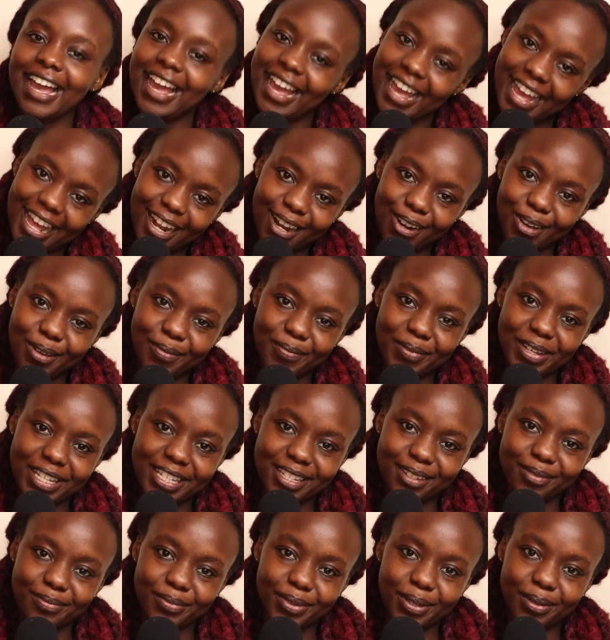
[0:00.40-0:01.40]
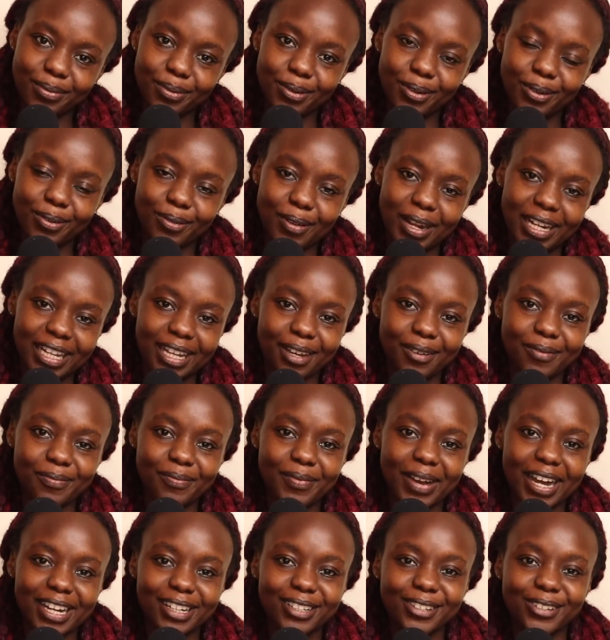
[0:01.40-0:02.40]
Hello, amazing people. Welcome
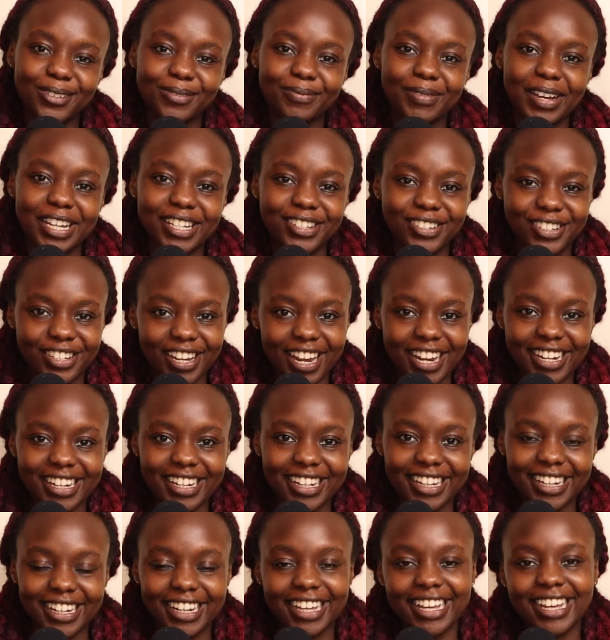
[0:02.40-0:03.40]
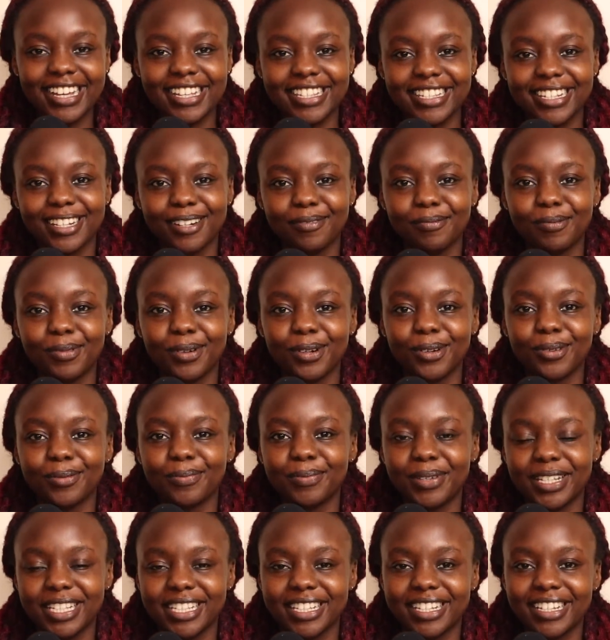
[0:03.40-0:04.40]
back to my channel. Hazel
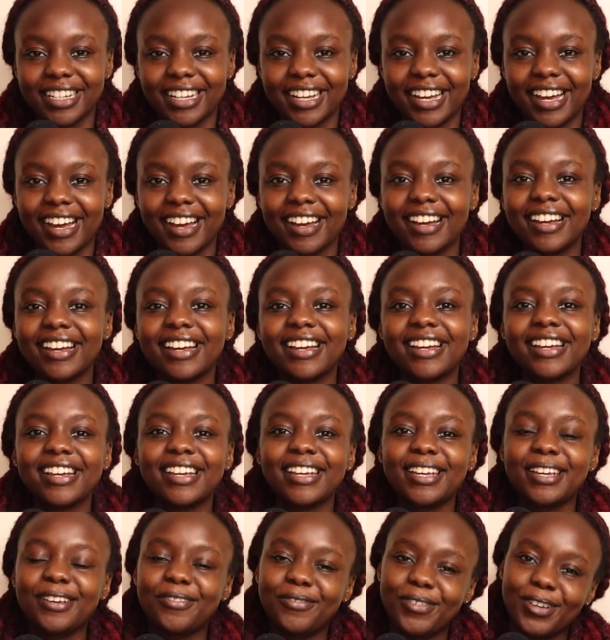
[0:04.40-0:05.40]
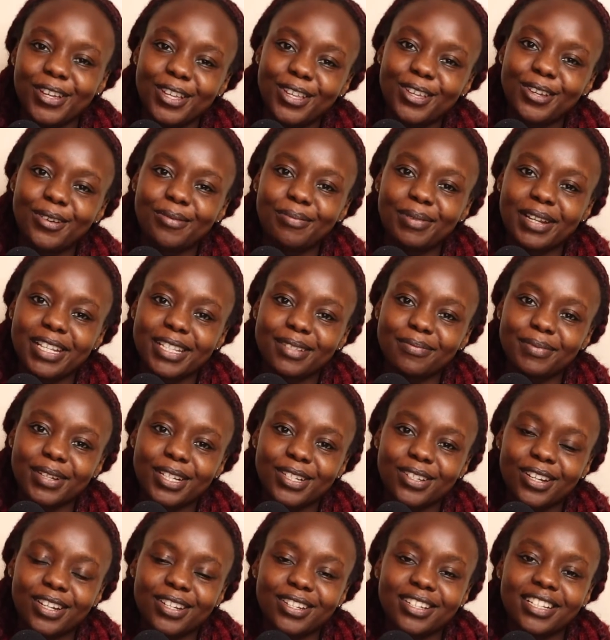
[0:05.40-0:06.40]
Bulubisi here. If you're new, please make
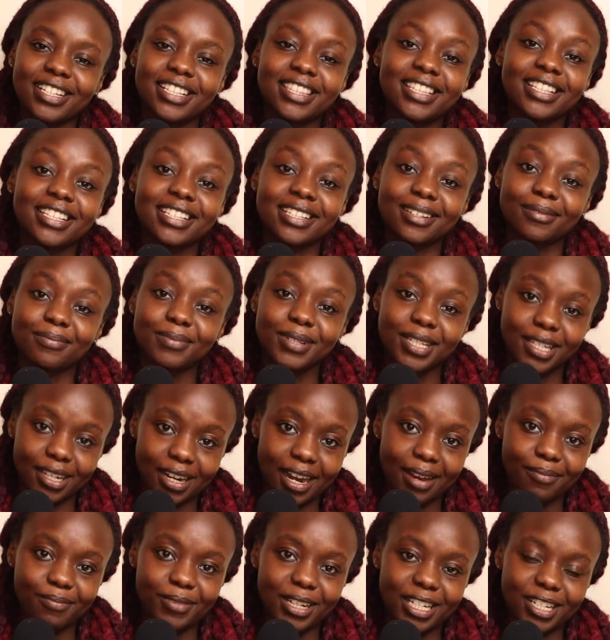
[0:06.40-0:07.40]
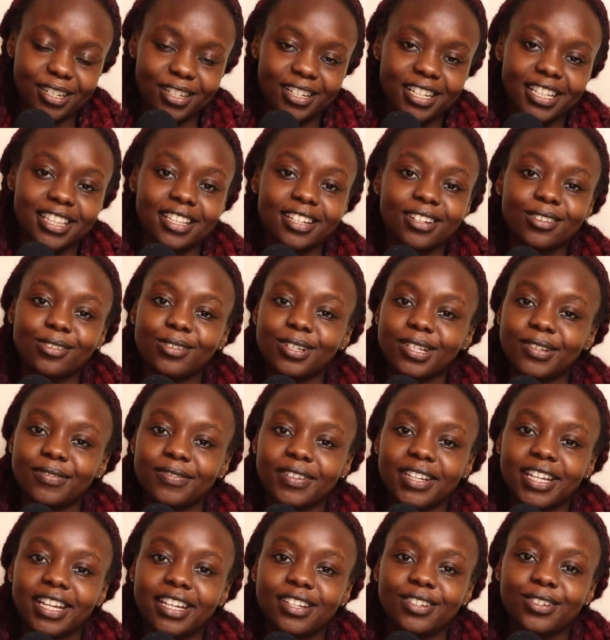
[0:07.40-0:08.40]
sure to hit the subscribe button and the
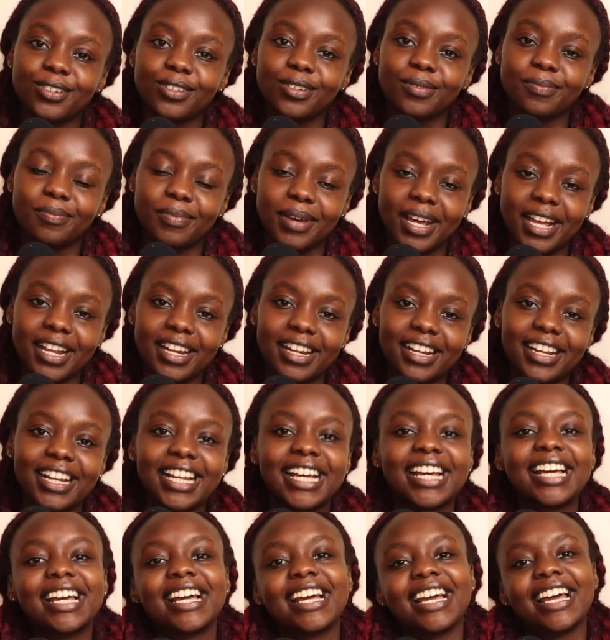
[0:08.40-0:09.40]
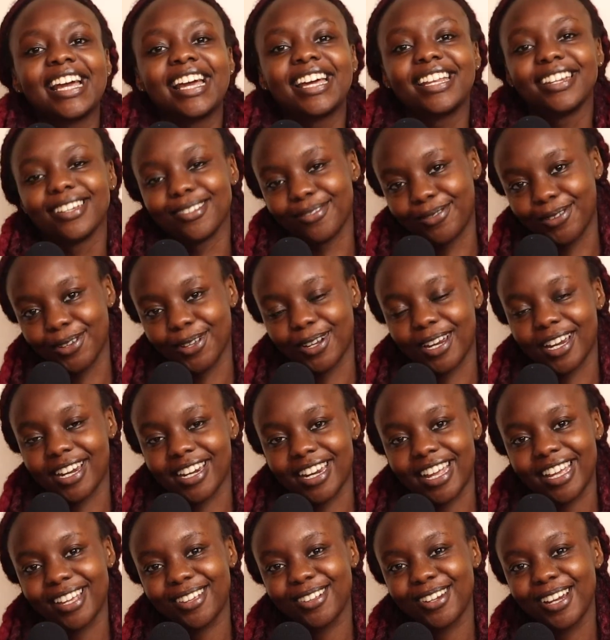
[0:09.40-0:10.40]
notification bell. And if you're a
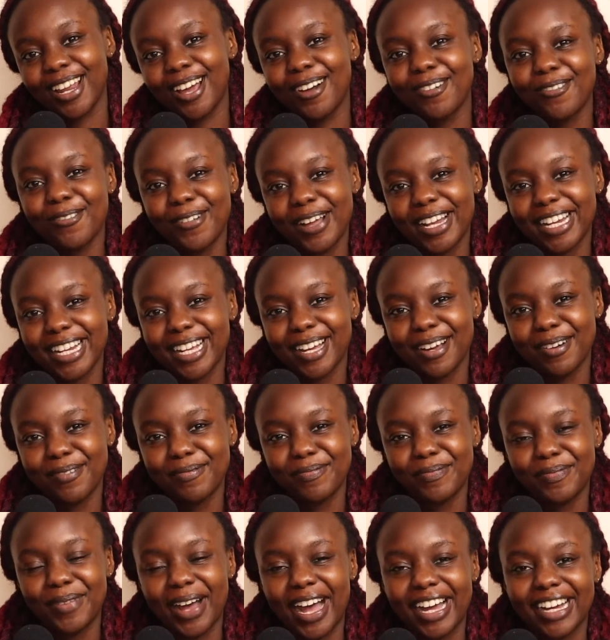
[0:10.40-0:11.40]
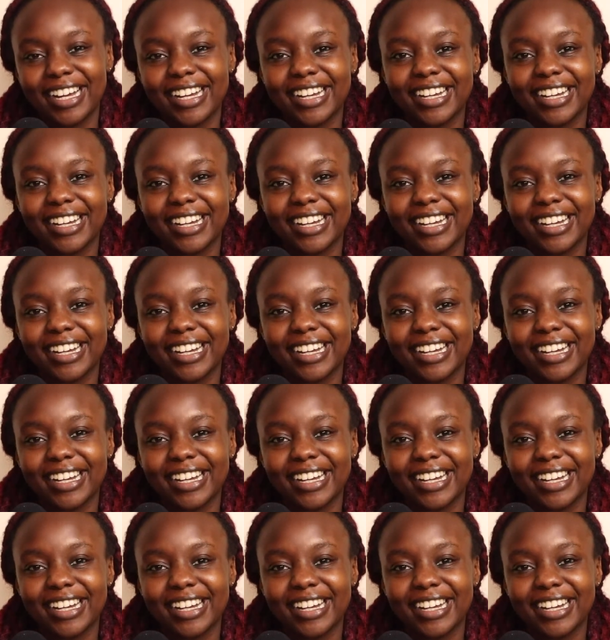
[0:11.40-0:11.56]
regular, welcome back.